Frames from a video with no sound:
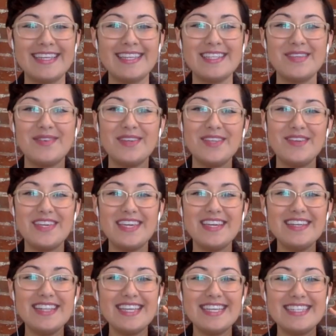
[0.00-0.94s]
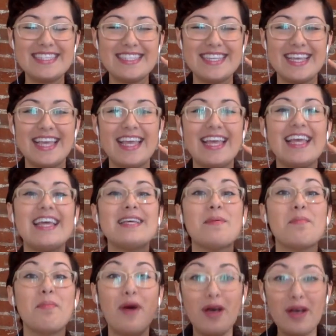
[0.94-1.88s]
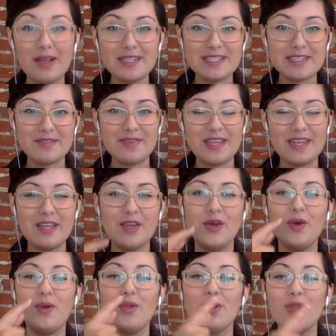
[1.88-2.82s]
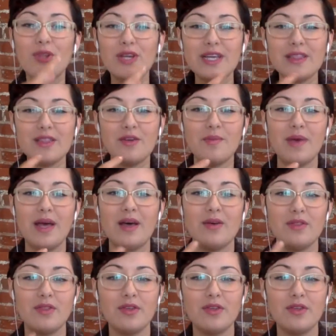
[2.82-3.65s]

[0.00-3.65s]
So when you hear this, pause the video, look at their mouth.